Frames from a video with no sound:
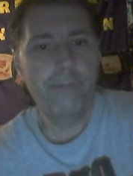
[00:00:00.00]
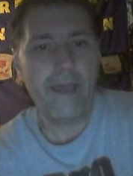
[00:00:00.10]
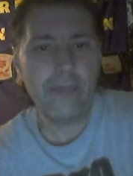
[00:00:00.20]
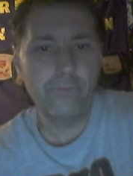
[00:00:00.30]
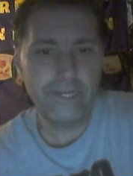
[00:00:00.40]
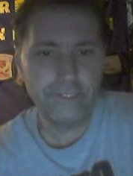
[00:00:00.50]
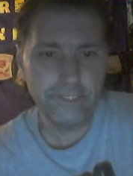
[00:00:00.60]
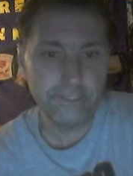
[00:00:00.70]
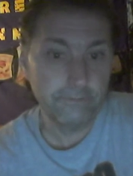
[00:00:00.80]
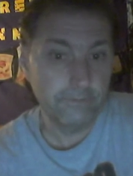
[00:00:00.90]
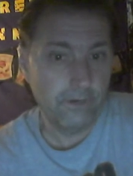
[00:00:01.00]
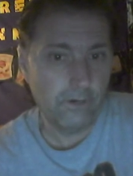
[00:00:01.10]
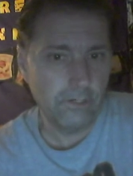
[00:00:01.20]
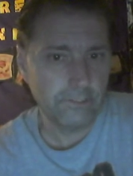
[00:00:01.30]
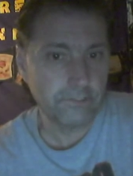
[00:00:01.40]
pie wedges
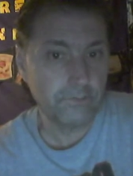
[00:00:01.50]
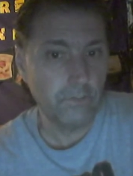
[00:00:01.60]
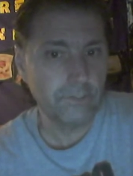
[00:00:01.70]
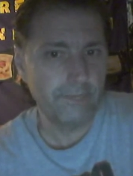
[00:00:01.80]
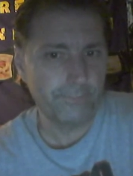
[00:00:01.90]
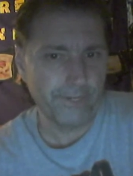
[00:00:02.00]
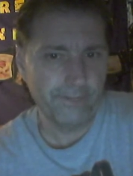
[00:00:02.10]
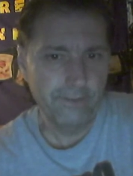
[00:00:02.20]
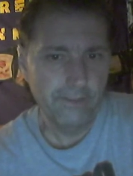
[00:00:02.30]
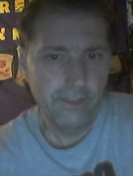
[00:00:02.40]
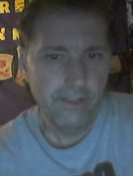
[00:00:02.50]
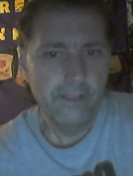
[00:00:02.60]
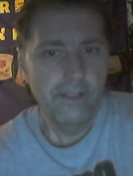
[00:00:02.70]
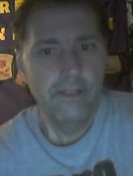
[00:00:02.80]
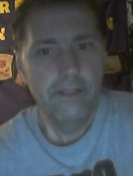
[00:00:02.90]
aren't so slippery.
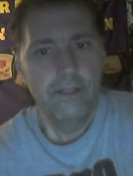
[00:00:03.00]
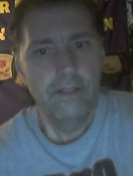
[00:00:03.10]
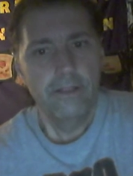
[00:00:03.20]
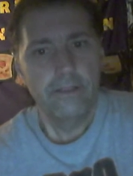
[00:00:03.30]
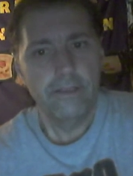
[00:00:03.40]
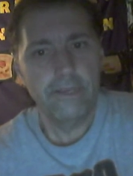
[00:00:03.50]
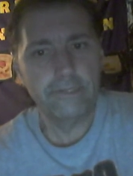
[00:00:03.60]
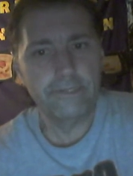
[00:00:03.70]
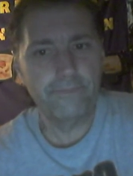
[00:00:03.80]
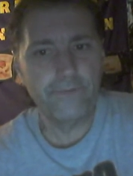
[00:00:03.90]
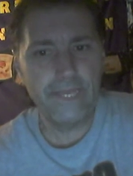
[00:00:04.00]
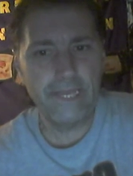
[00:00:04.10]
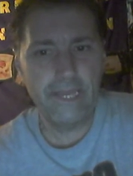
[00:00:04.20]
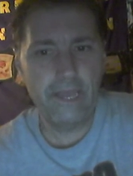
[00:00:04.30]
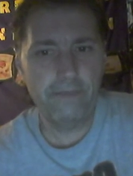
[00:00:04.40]
It
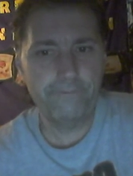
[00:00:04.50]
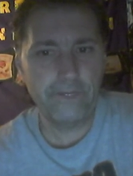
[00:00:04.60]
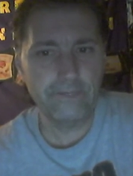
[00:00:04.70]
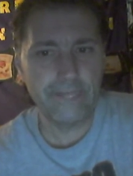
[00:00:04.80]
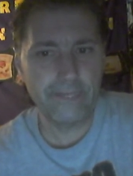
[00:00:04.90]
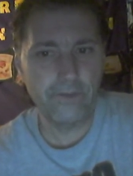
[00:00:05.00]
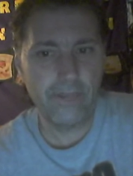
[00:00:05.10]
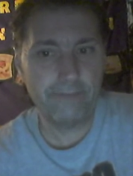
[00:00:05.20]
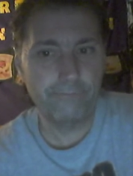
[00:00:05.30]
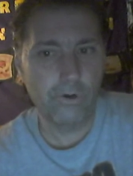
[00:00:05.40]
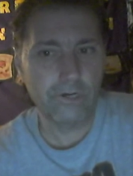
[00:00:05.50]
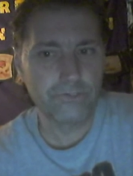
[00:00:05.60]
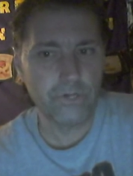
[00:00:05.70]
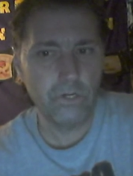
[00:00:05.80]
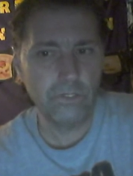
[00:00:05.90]
definitely uh, feels like you have more
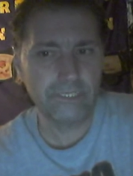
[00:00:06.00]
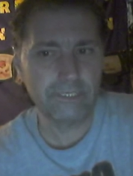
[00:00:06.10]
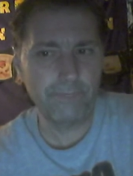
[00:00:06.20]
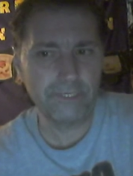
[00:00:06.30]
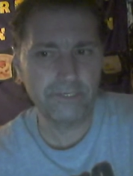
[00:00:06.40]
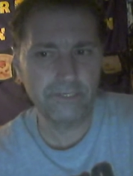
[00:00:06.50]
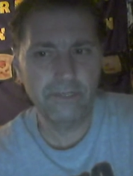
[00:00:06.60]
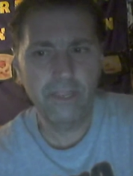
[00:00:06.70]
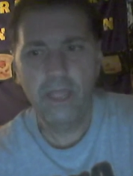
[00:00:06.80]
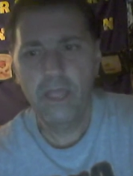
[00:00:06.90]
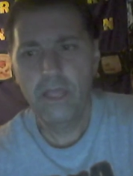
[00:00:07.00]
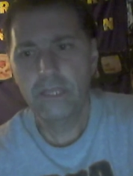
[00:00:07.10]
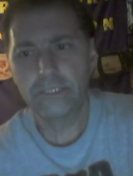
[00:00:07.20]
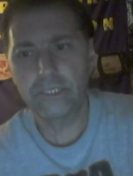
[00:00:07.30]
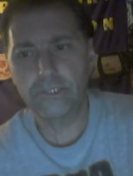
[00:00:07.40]
control in submission
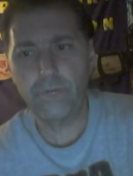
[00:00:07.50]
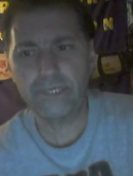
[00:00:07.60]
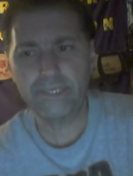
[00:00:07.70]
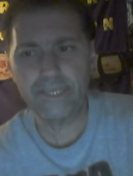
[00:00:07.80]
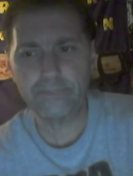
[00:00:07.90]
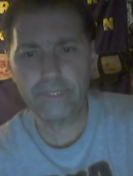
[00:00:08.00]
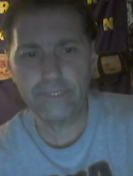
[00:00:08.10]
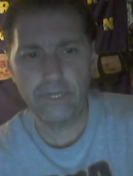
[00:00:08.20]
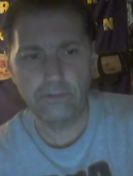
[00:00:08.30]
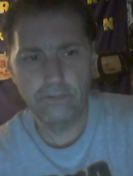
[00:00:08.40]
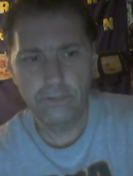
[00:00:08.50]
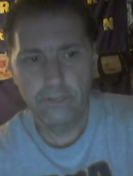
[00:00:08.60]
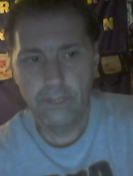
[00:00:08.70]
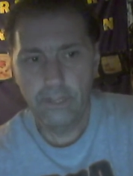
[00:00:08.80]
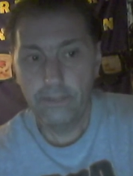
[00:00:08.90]
situations as a result.
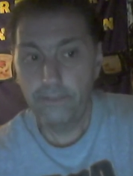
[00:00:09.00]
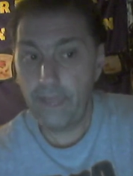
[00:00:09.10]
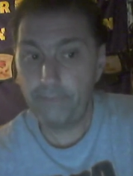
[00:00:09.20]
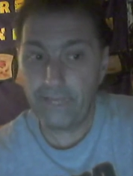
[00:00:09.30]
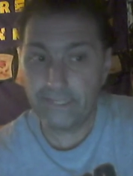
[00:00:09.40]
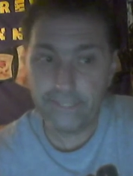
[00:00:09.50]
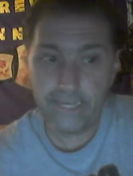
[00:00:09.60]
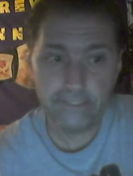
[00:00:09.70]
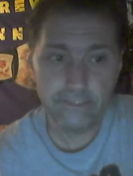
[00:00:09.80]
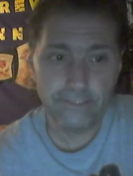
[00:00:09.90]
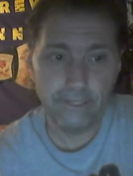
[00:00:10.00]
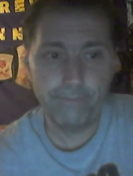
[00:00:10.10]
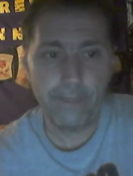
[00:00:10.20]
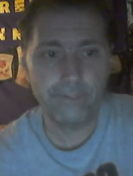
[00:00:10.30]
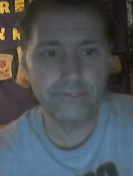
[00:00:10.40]
That being said,
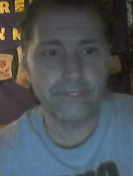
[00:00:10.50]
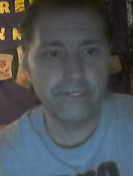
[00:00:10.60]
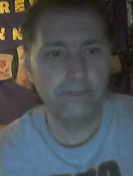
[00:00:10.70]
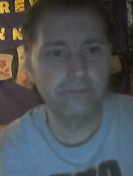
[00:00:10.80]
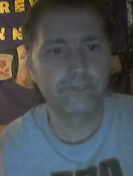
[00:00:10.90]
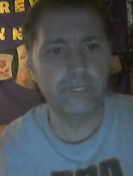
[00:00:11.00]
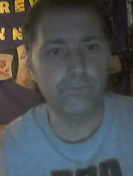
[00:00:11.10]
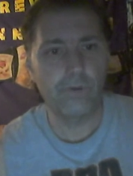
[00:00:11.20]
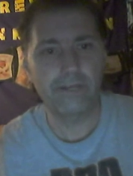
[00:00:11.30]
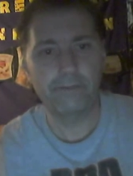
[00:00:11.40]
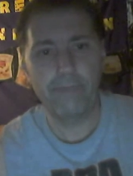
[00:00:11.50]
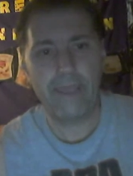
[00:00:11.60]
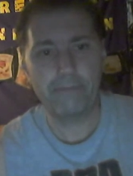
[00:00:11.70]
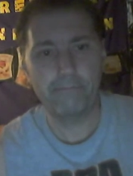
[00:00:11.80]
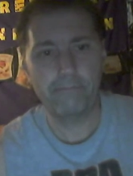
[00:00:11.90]
some people still just want to
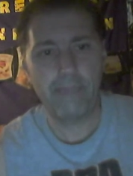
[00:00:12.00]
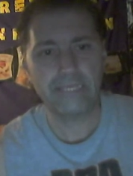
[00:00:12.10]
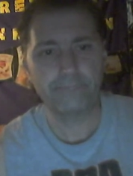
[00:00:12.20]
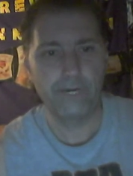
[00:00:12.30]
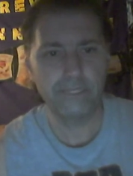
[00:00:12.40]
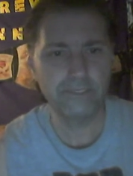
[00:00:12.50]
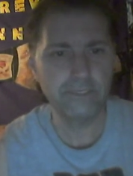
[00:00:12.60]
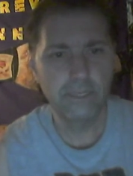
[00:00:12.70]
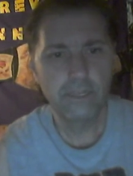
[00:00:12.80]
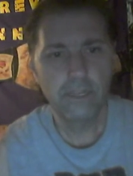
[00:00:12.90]
ma mash buttons,